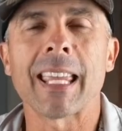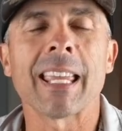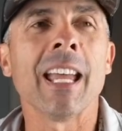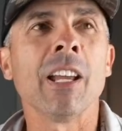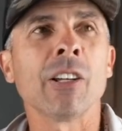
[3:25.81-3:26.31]
Like,
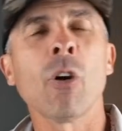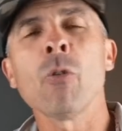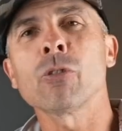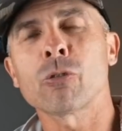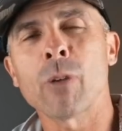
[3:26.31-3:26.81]

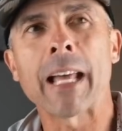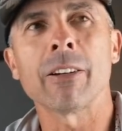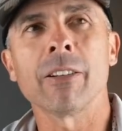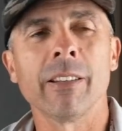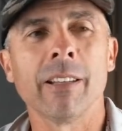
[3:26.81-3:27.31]
don't
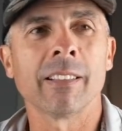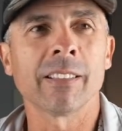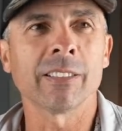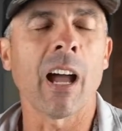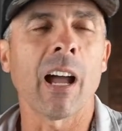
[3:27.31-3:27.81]
straddle
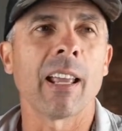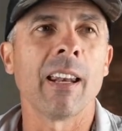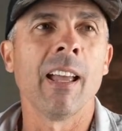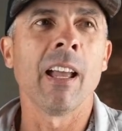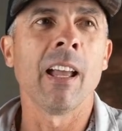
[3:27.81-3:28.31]
the line.